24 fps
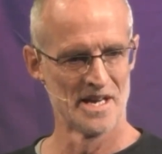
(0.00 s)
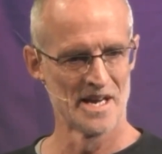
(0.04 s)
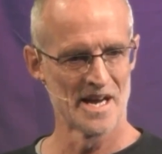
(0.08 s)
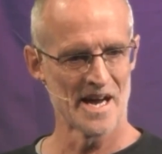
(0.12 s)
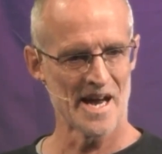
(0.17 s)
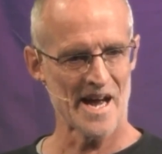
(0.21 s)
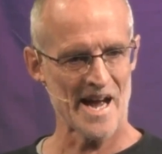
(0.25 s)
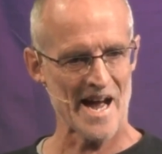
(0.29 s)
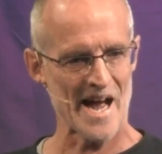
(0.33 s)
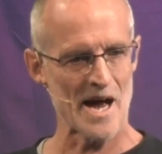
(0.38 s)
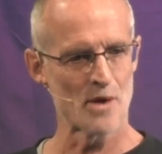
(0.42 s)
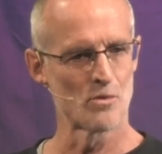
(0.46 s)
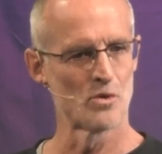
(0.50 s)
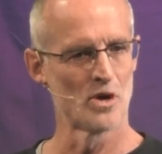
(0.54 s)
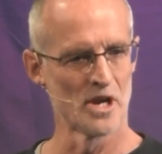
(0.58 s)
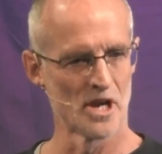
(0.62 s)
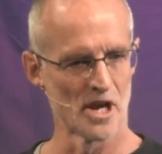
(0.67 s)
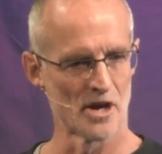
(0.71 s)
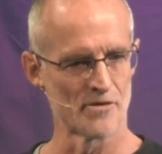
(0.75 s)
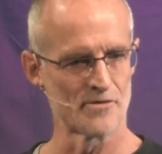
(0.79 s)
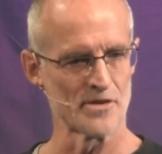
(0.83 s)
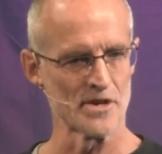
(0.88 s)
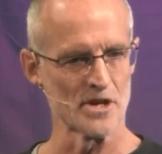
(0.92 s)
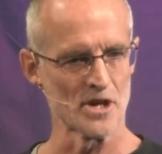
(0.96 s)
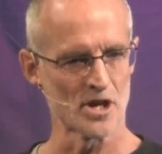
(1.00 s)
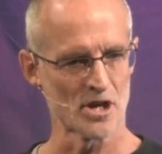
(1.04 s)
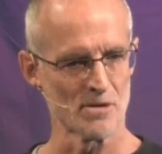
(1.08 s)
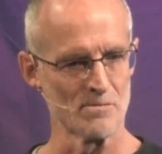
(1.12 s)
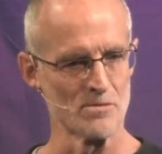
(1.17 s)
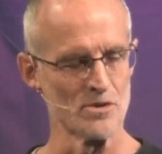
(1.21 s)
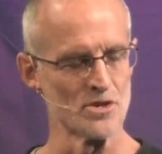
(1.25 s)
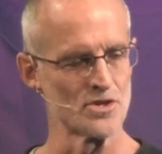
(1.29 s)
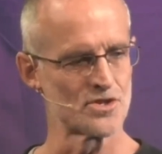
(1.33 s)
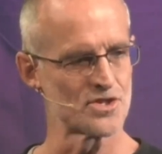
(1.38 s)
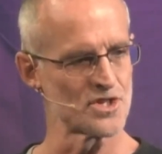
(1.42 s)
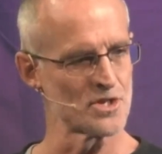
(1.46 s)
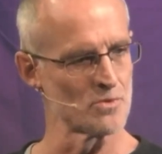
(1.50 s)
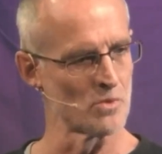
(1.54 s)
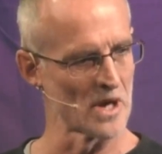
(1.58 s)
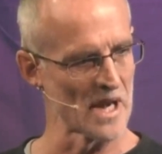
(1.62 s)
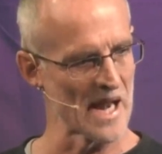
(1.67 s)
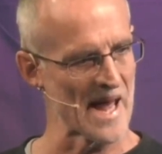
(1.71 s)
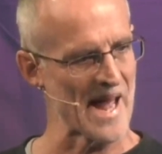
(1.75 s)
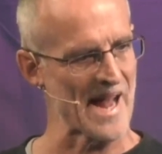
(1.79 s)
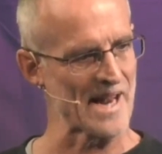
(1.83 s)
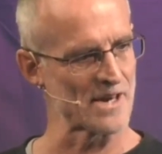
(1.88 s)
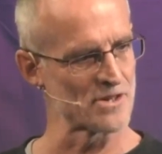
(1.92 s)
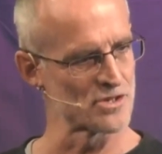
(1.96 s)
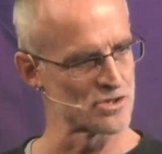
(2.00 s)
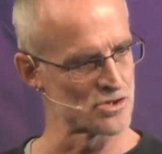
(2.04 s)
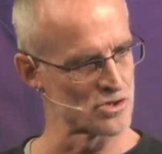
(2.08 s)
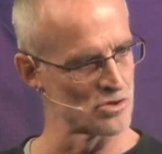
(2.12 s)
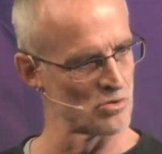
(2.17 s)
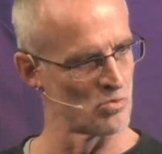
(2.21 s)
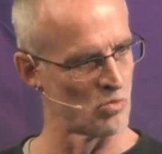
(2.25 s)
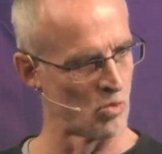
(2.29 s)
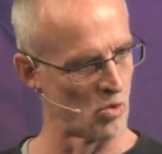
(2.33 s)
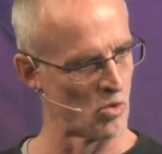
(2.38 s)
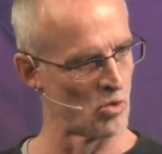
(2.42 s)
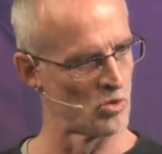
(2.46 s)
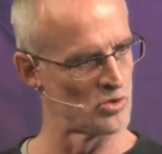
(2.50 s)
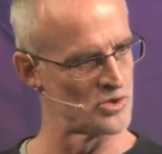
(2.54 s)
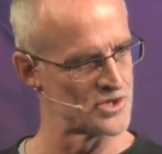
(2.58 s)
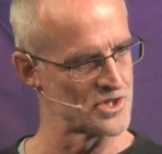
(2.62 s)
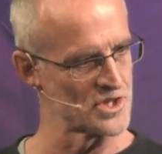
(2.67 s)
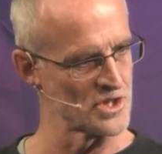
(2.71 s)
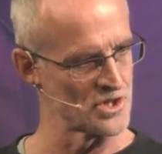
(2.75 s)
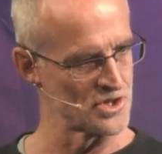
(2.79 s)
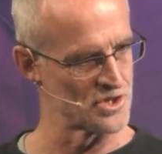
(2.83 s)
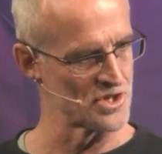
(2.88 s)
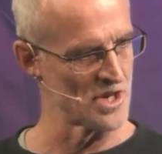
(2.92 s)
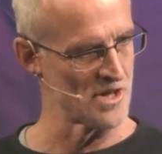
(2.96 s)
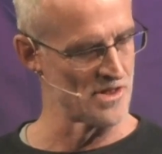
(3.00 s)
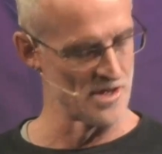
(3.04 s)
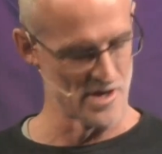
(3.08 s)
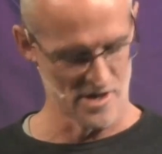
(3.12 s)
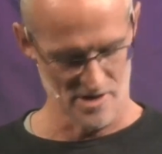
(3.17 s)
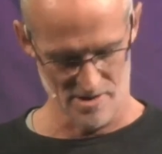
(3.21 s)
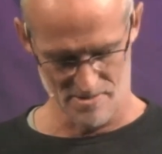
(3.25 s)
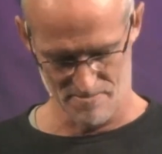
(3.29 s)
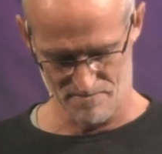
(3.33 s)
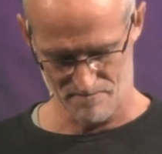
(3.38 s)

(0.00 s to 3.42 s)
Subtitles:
how a loving community will act towards each other.